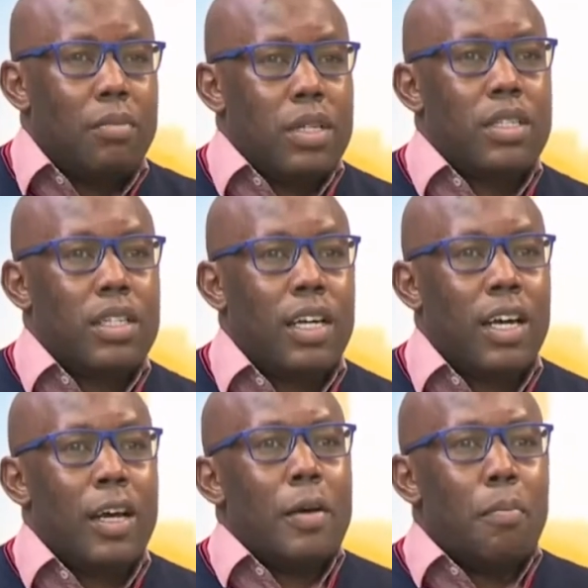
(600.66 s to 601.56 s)
numbers
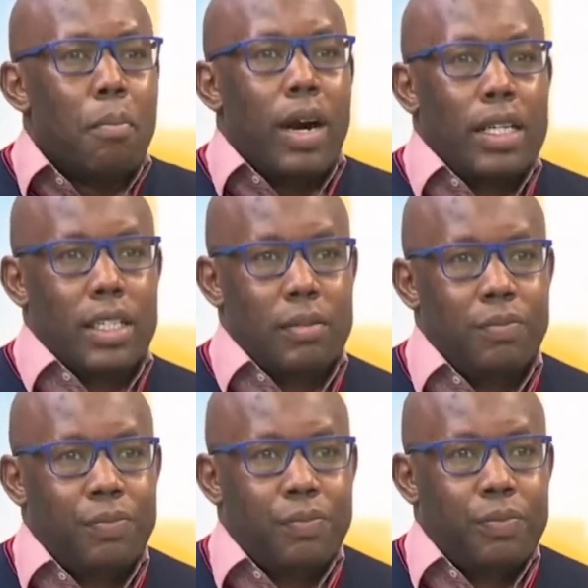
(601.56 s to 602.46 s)
matter?
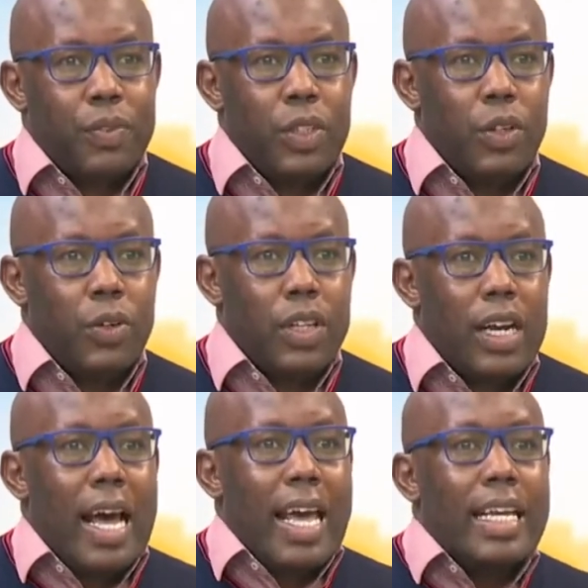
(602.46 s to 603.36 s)
You know,
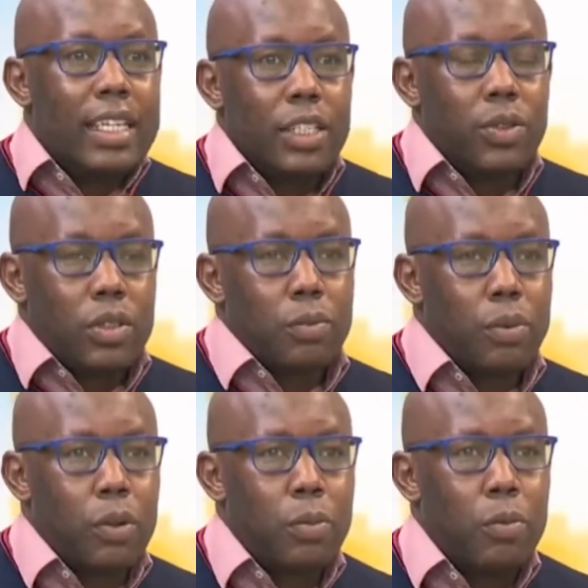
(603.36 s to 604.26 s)
that I need to
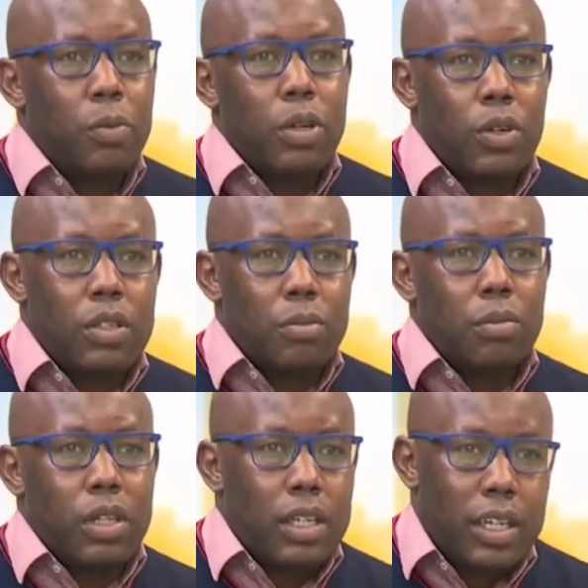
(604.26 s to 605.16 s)
support people because I'm
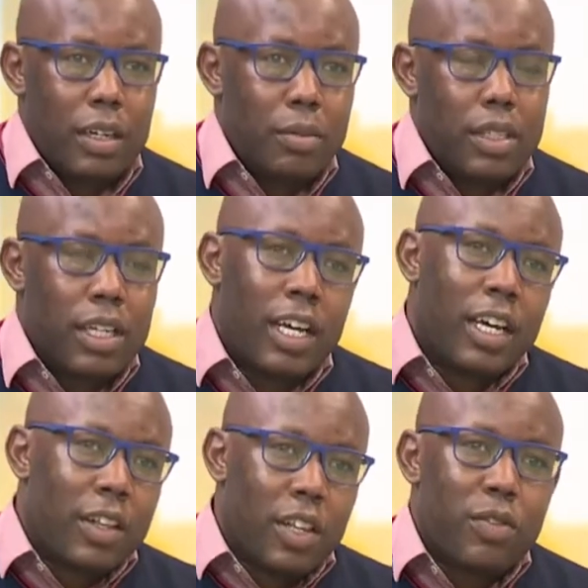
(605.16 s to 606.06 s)
bringing numbers.
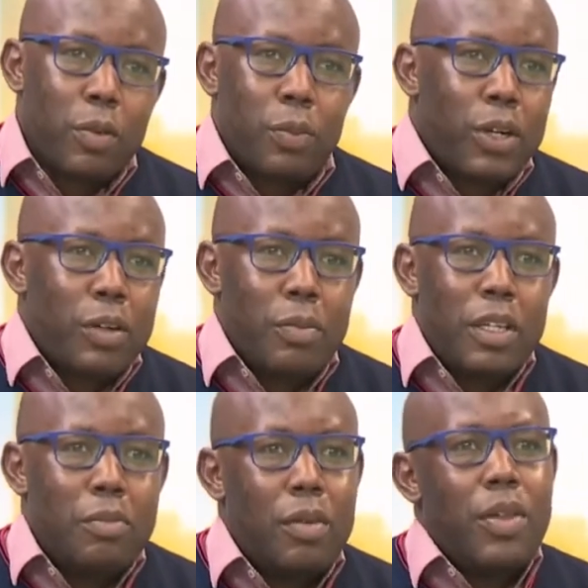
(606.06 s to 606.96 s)
They've supported
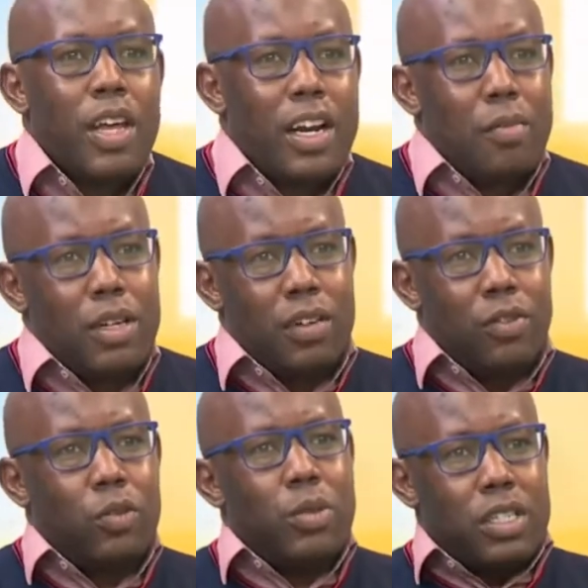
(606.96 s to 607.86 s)
me. Maybe their numbers
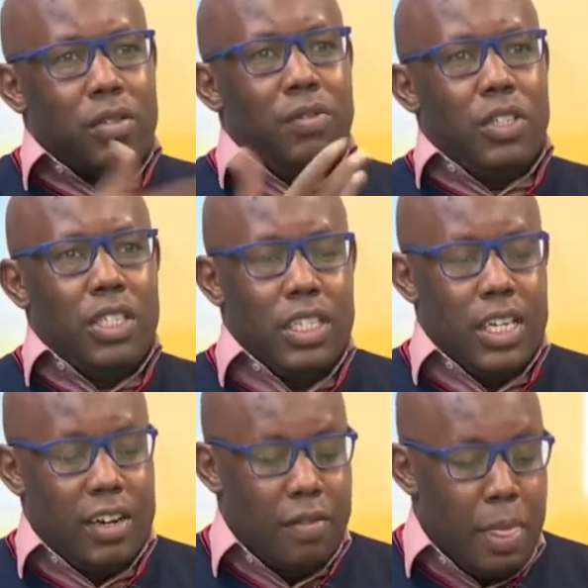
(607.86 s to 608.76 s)
have not been sufficient
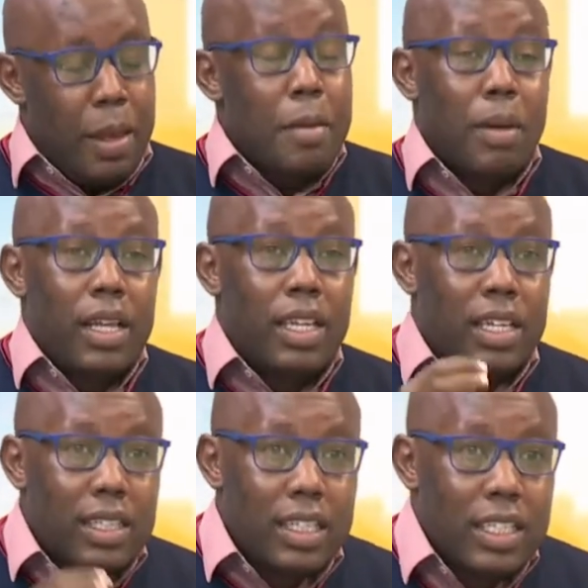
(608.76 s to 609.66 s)
enough. But I
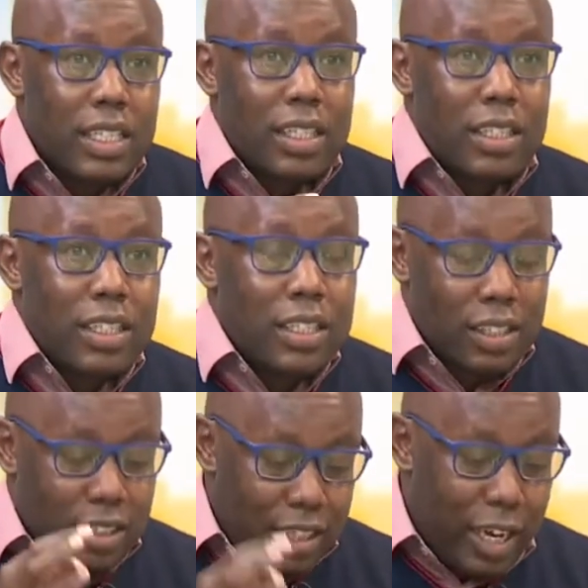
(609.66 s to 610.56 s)
think this
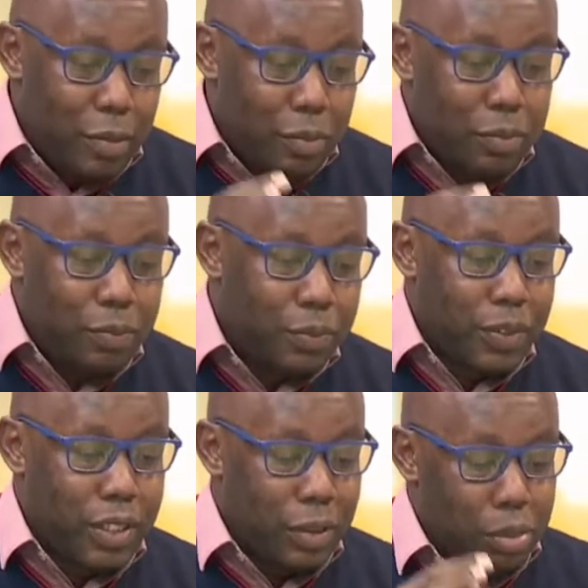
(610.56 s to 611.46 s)
time
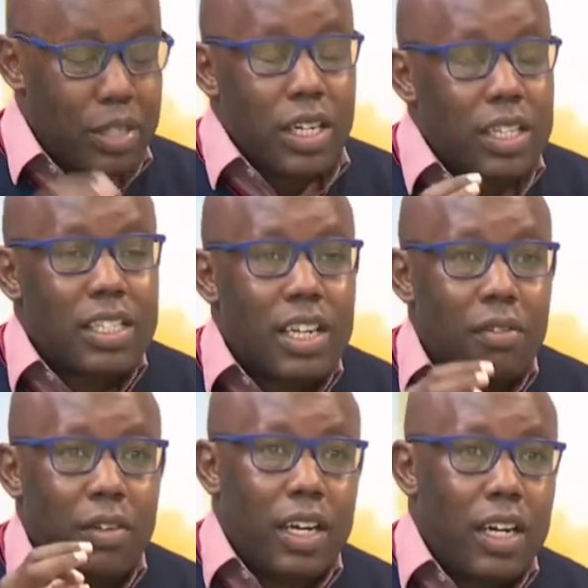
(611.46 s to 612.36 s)
presents
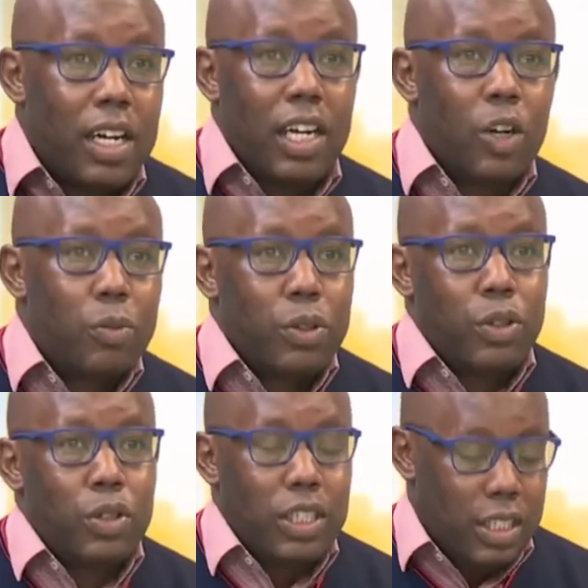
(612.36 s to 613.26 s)
a very clear
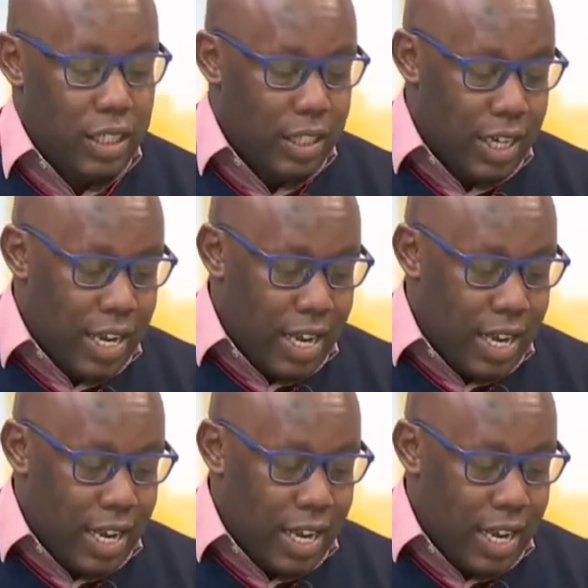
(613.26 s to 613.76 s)
opportunity